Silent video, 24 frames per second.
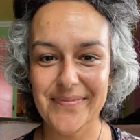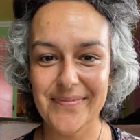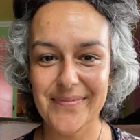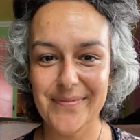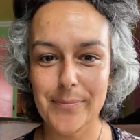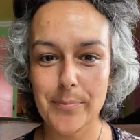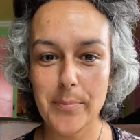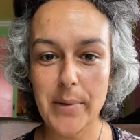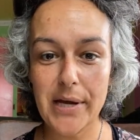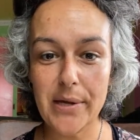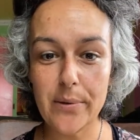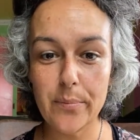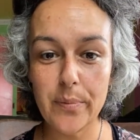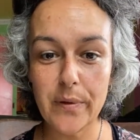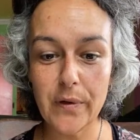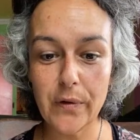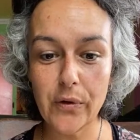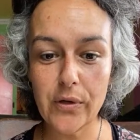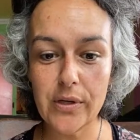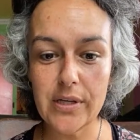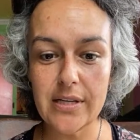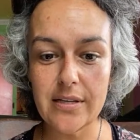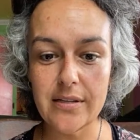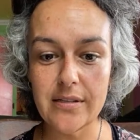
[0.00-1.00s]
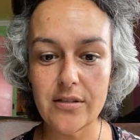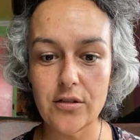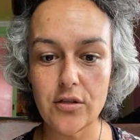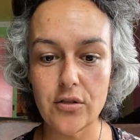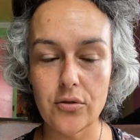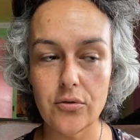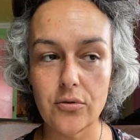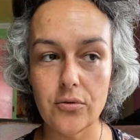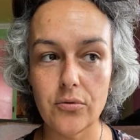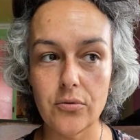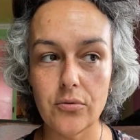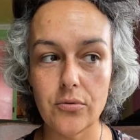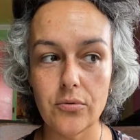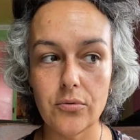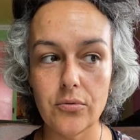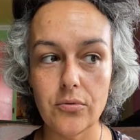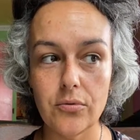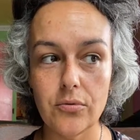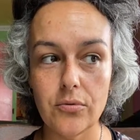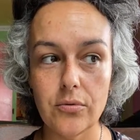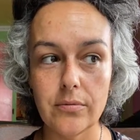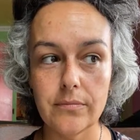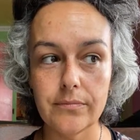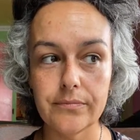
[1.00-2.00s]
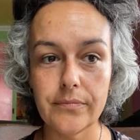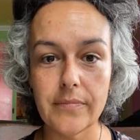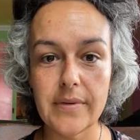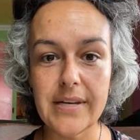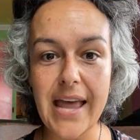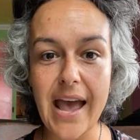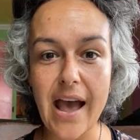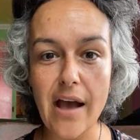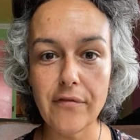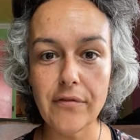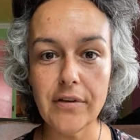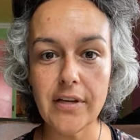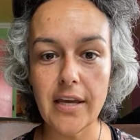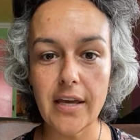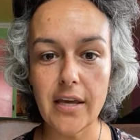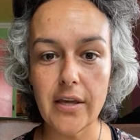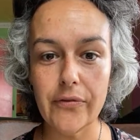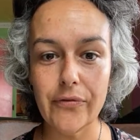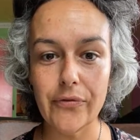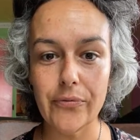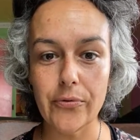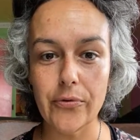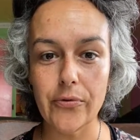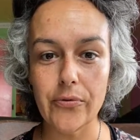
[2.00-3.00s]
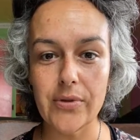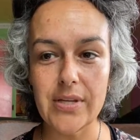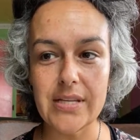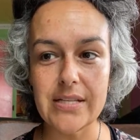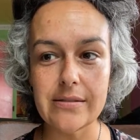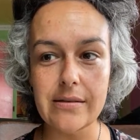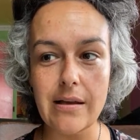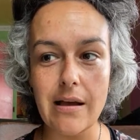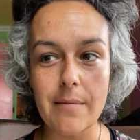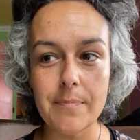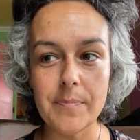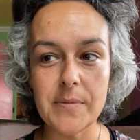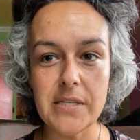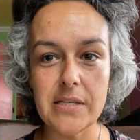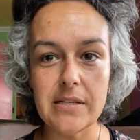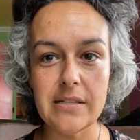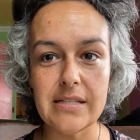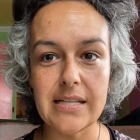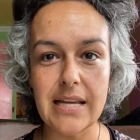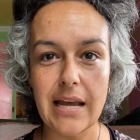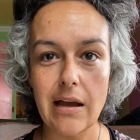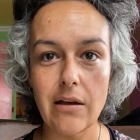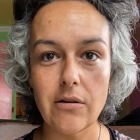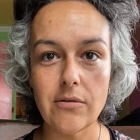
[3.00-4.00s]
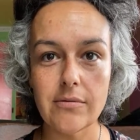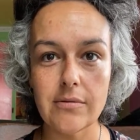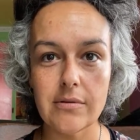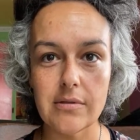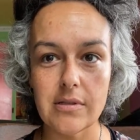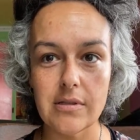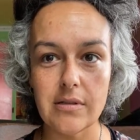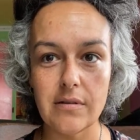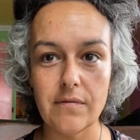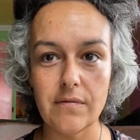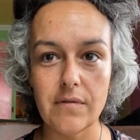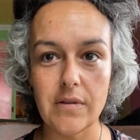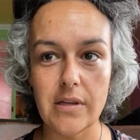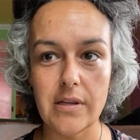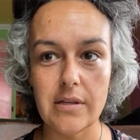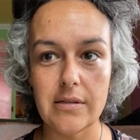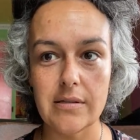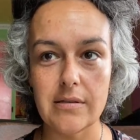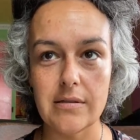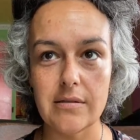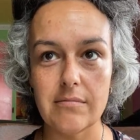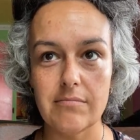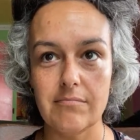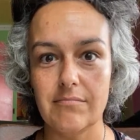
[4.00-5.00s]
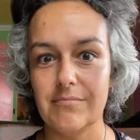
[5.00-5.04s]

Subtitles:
My ability to navigate through these ups and downs of this